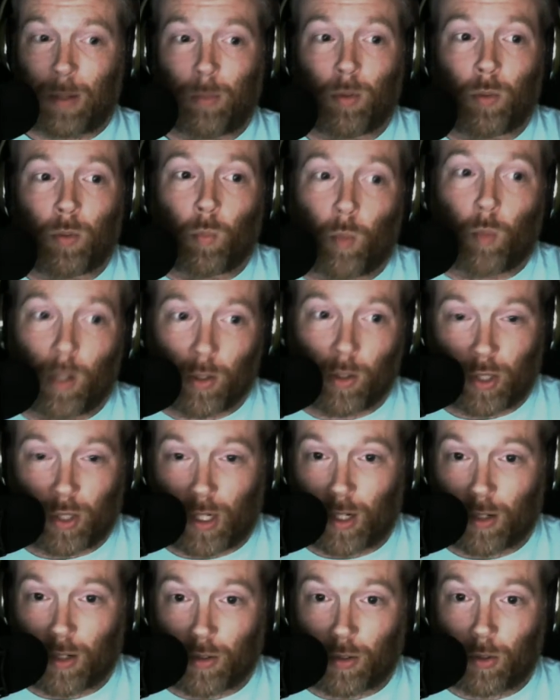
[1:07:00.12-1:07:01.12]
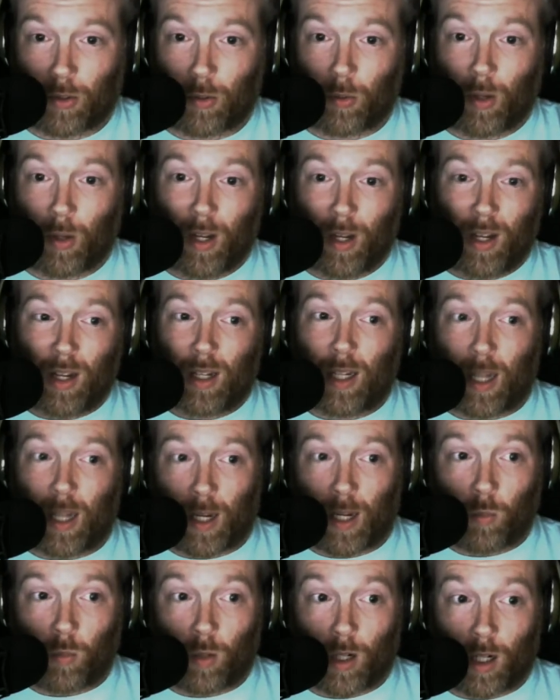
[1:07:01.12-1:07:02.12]
people in wheelchairs who
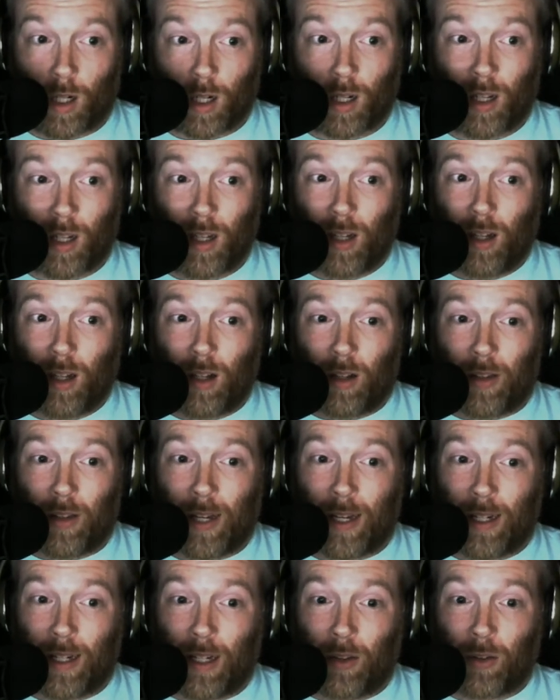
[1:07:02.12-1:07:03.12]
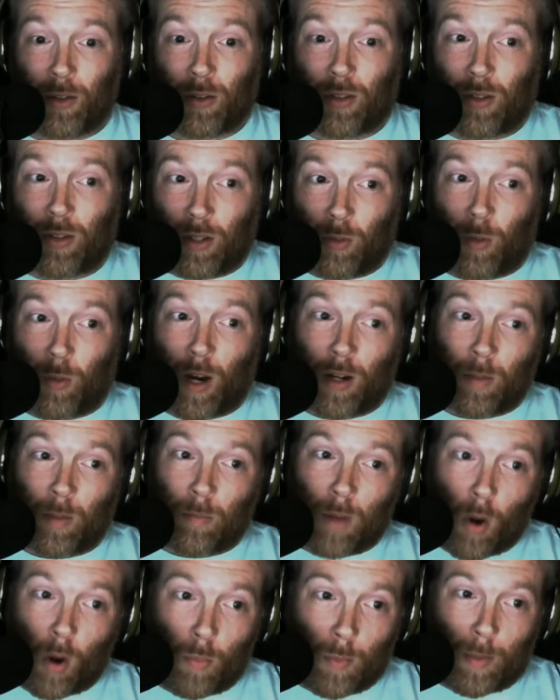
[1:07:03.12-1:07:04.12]
can't walk. They can either sit around
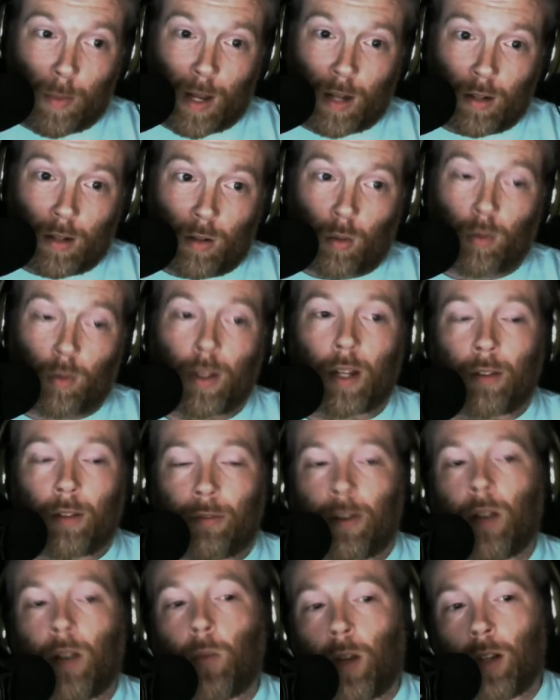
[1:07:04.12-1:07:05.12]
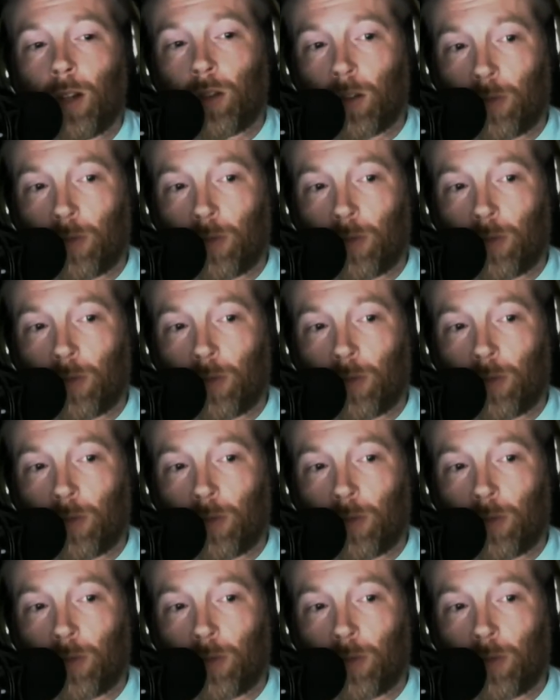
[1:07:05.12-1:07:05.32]
and mope about it, or they can find ways